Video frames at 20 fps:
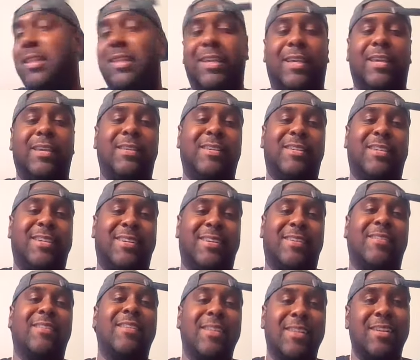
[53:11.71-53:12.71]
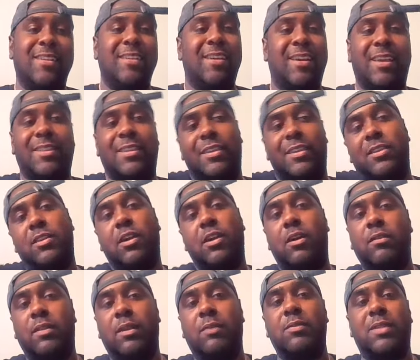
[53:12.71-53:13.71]
Like, you know, and then, you
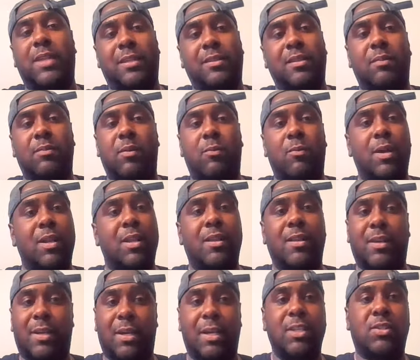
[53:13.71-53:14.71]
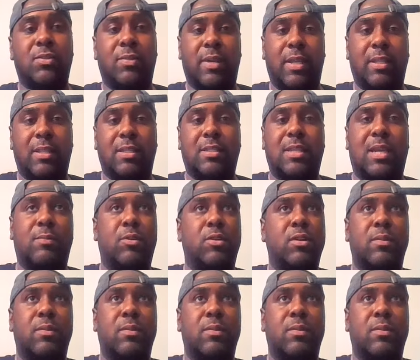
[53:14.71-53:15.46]
know, they was like number 1 in the country at the time,